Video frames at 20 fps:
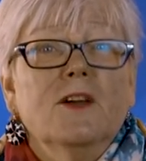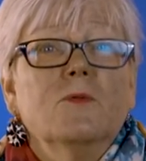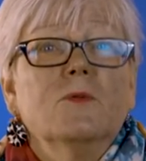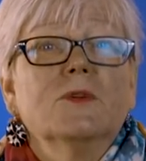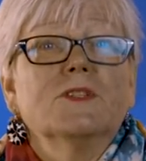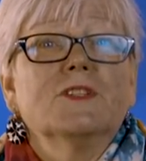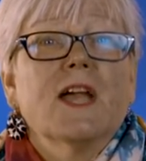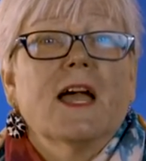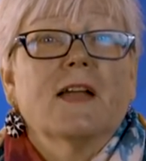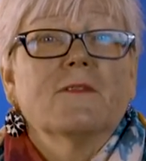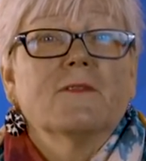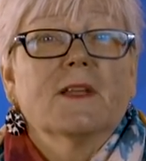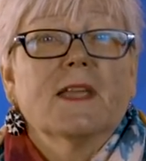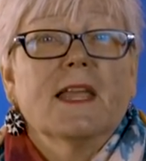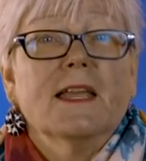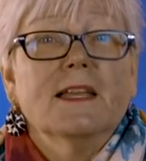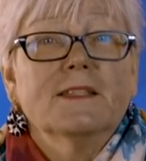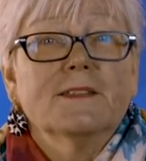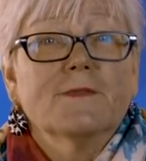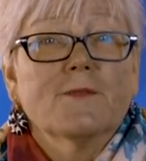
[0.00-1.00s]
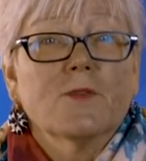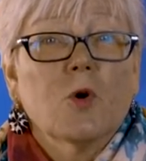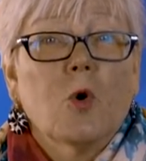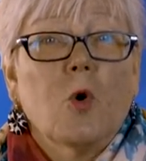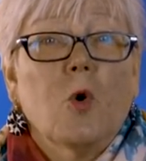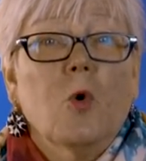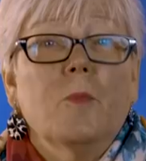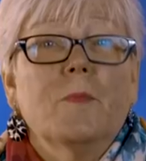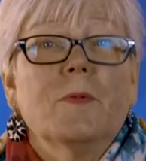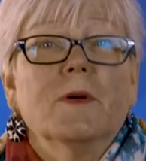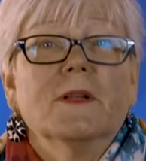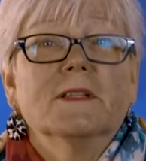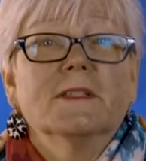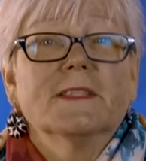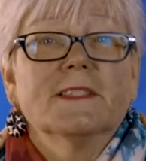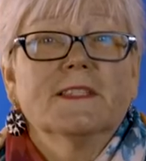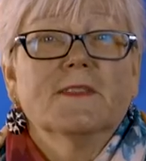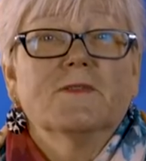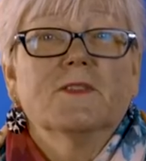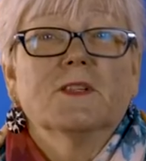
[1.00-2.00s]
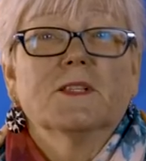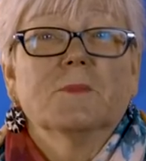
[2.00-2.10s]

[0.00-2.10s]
which advocates for open civil